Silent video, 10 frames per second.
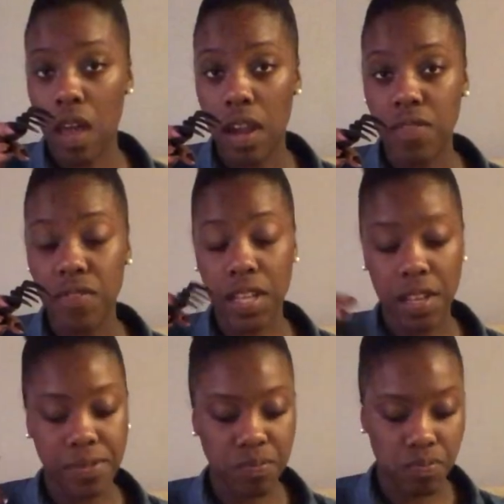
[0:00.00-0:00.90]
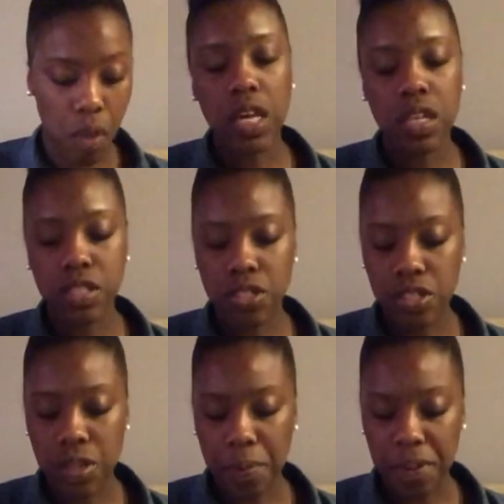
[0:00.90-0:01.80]
I didn't fail it. Again, this
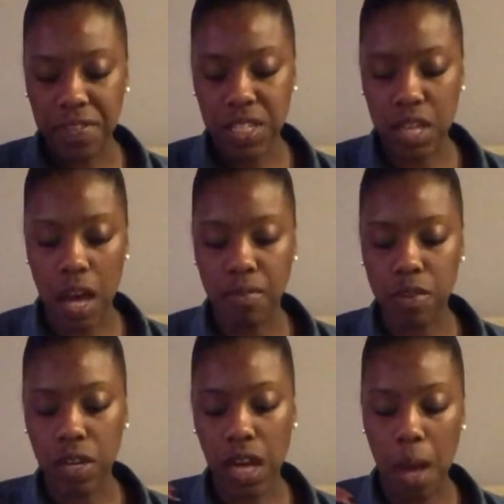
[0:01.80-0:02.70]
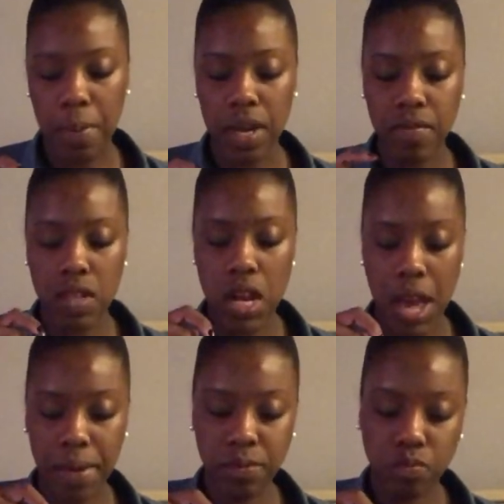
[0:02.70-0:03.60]
is the perfect time for a comment of the
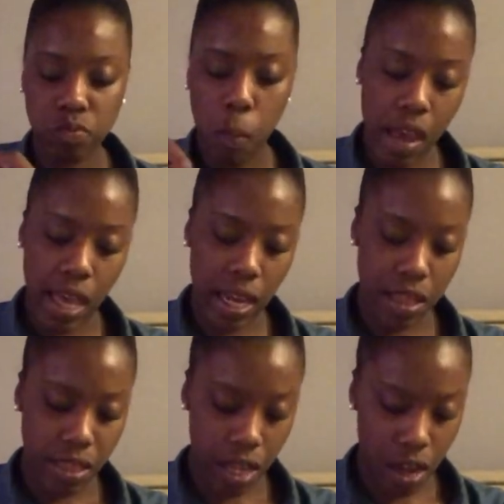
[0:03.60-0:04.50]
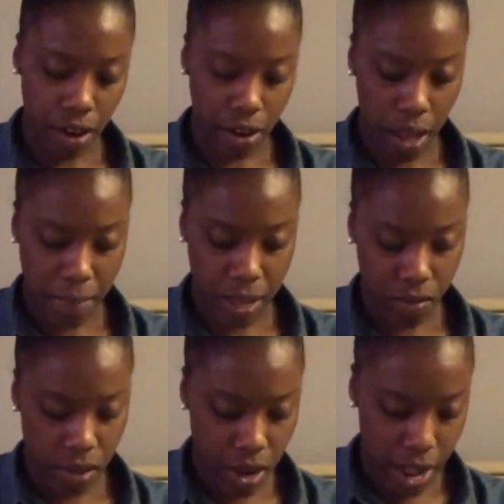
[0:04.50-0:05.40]
day. And I think our comment
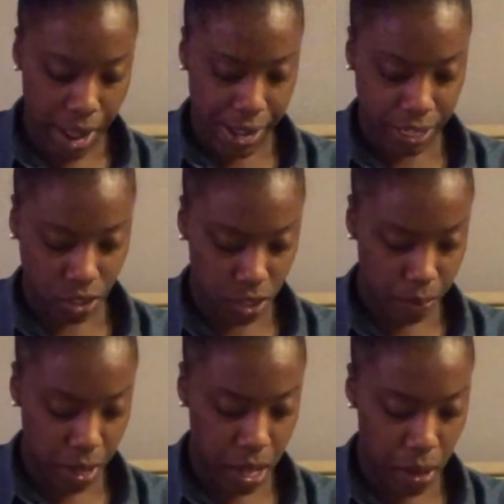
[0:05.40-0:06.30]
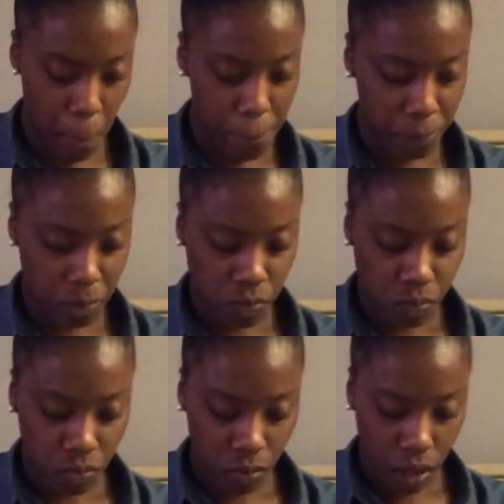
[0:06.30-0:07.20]
of the day should be
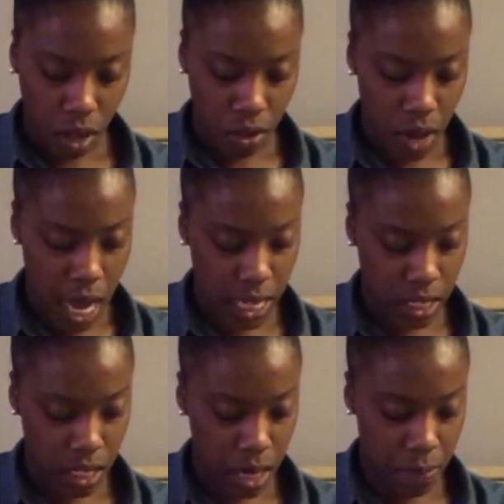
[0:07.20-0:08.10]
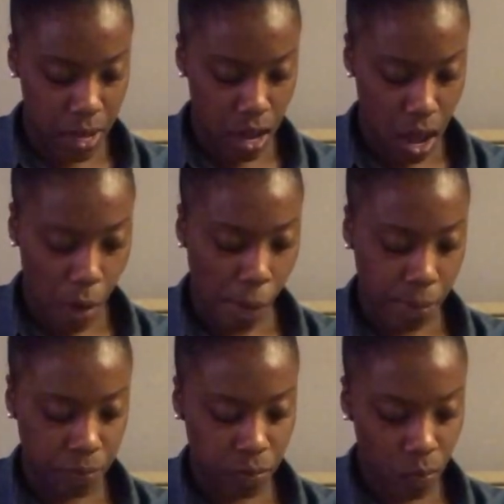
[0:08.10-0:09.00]
you guys letting me
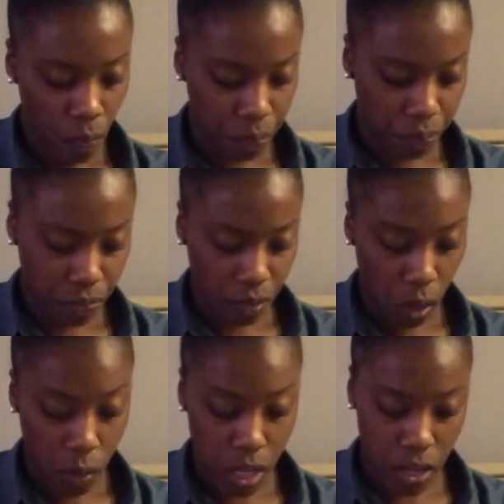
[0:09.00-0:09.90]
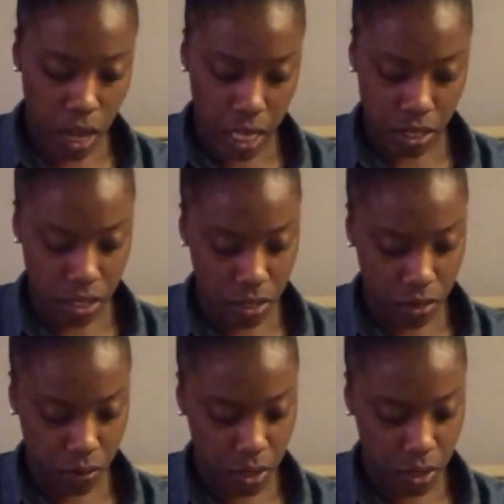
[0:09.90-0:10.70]
know what you guys do